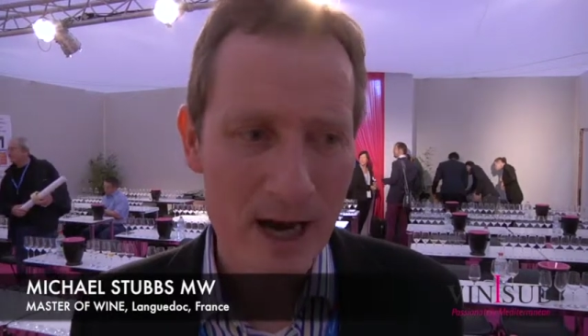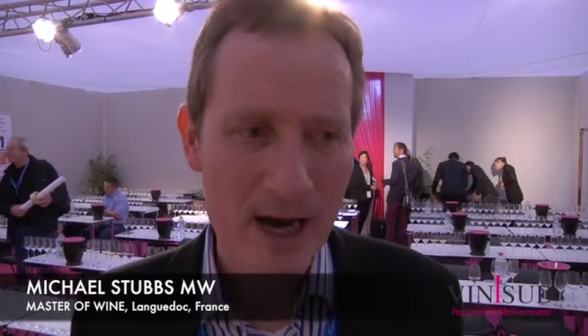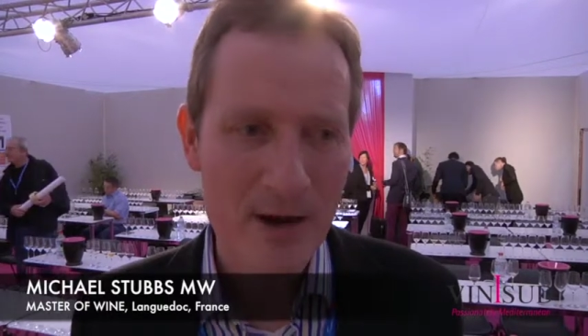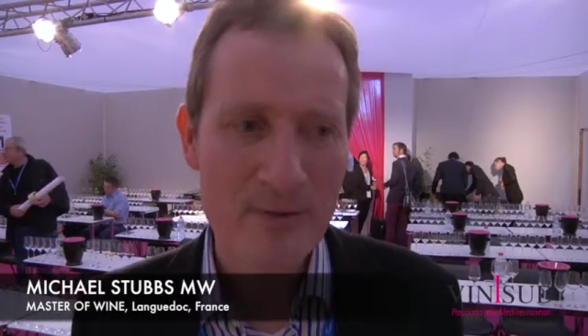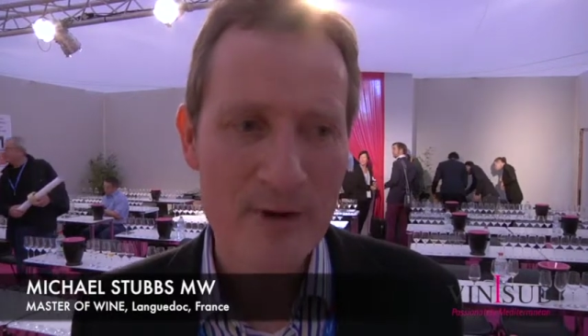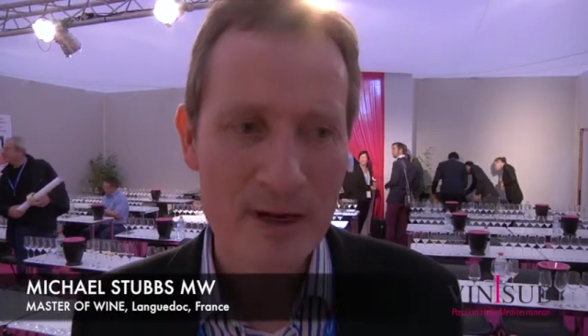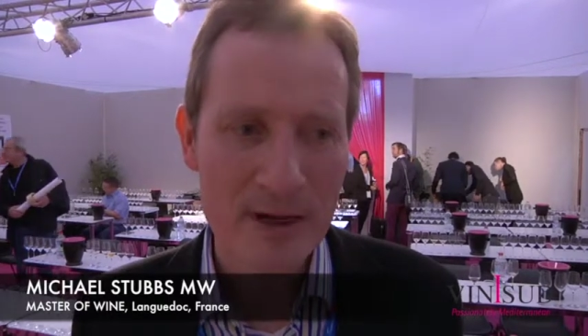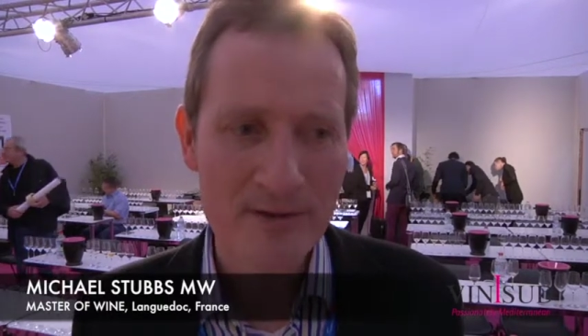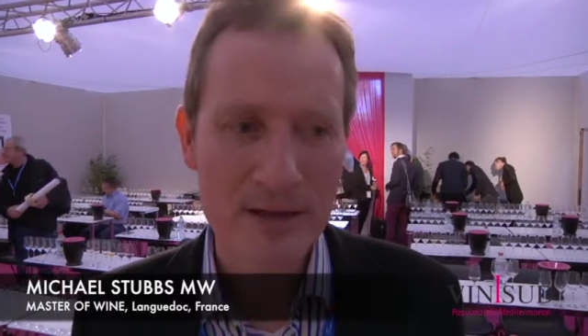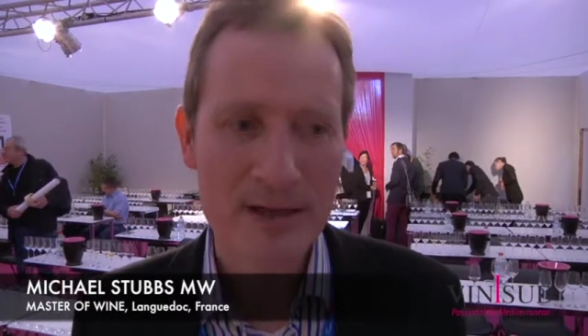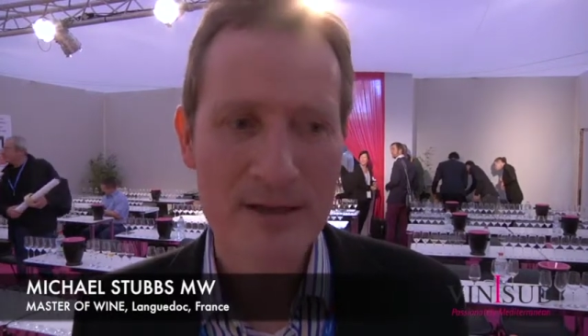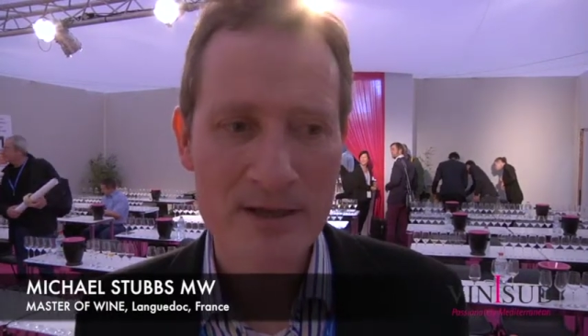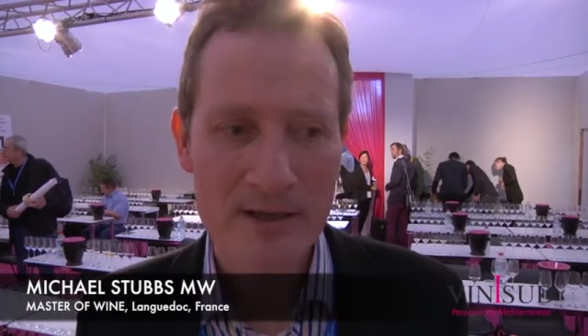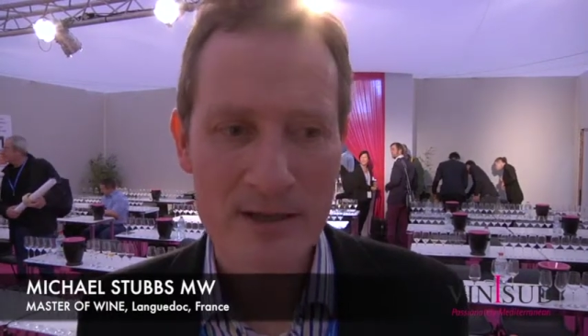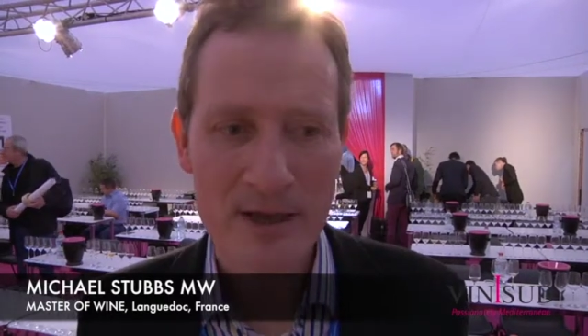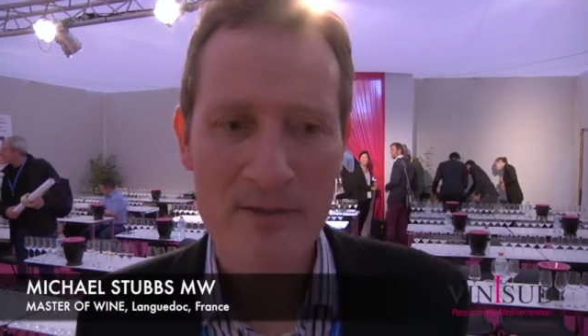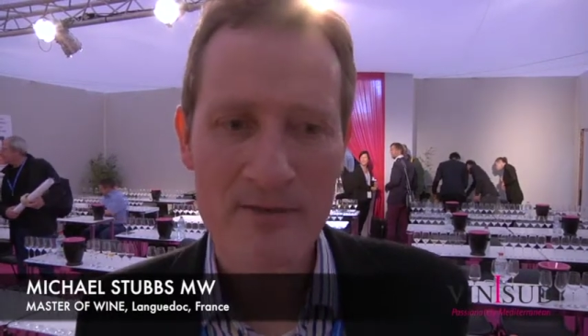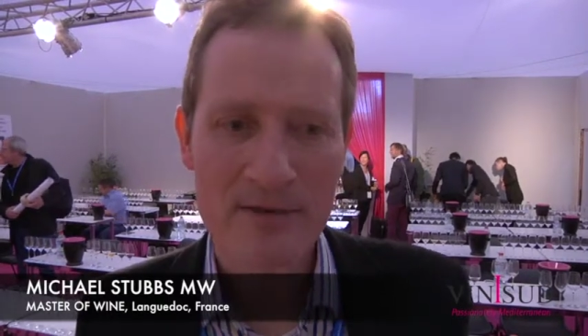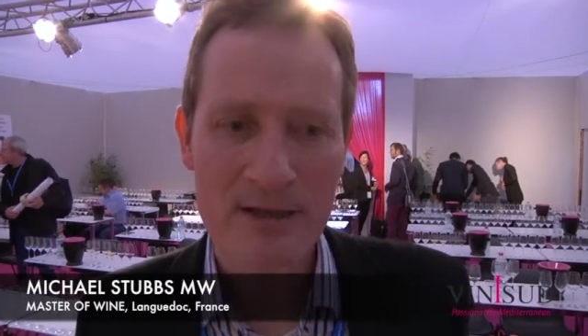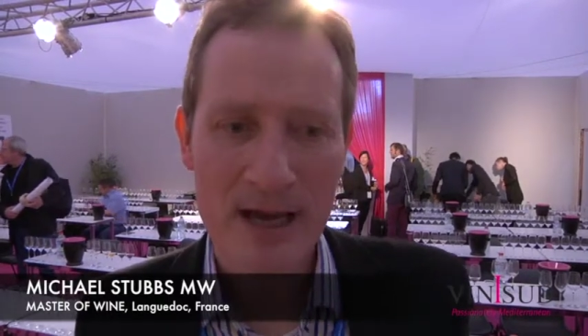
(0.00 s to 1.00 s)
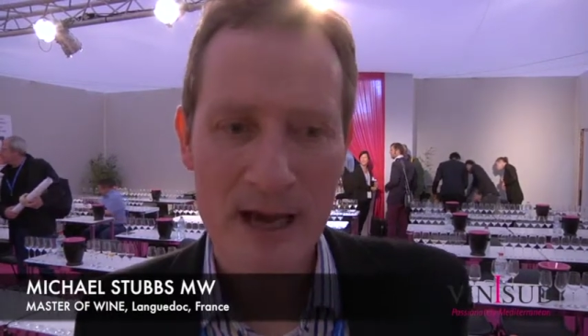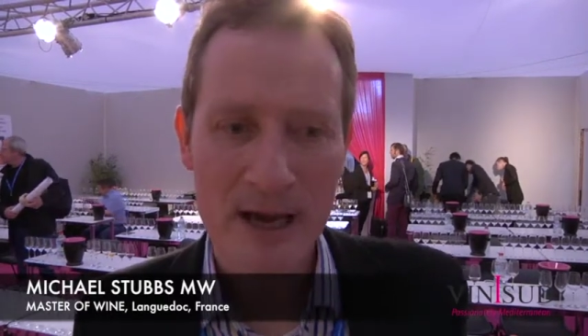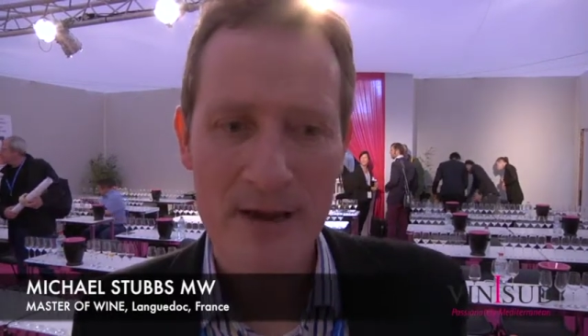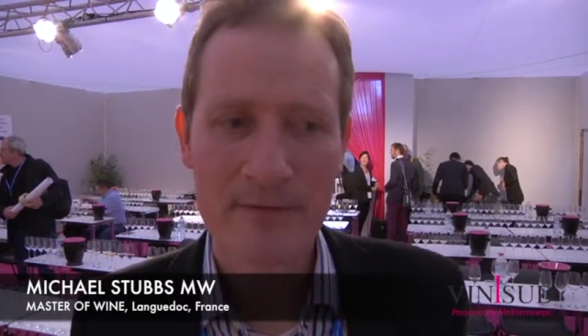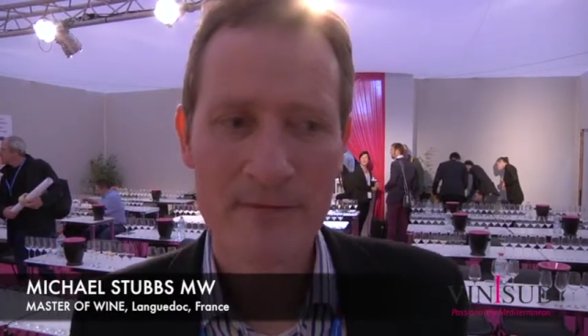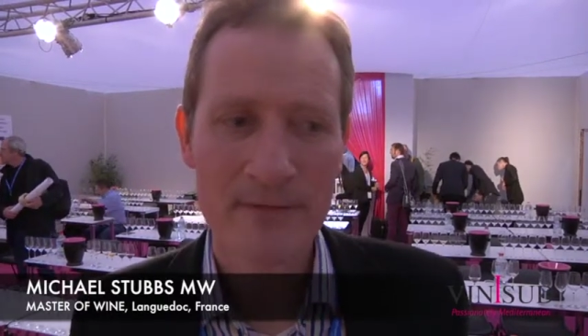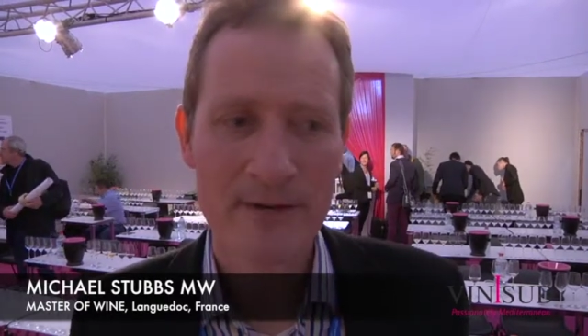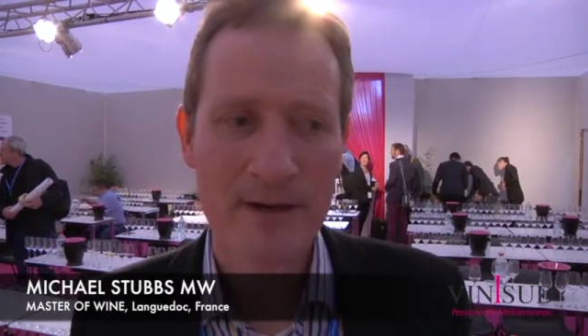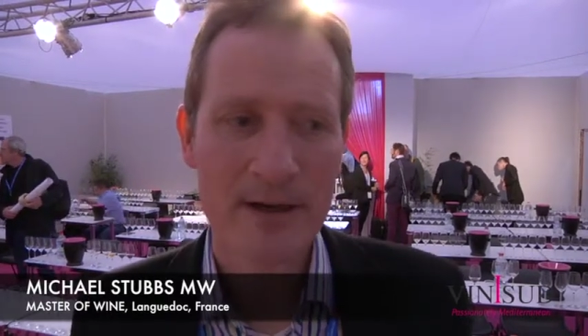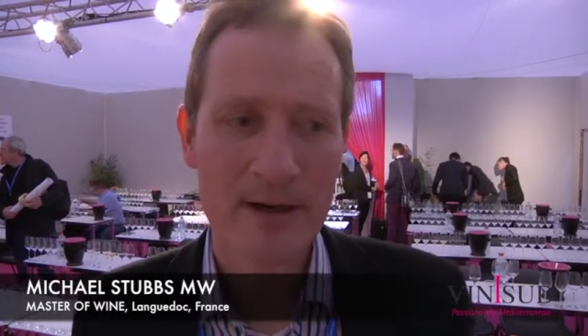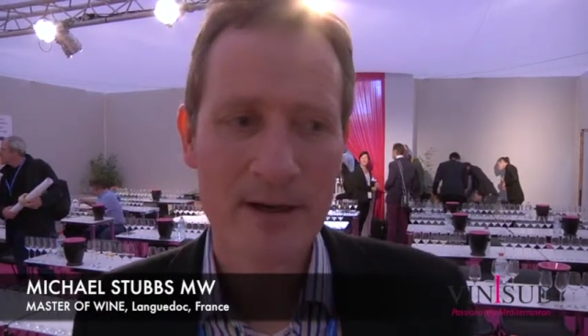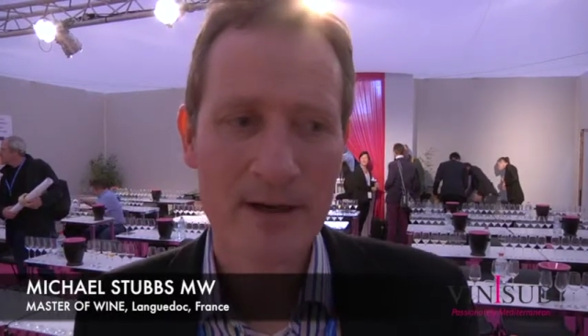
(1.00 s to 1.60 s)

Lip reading: I really think deserves to have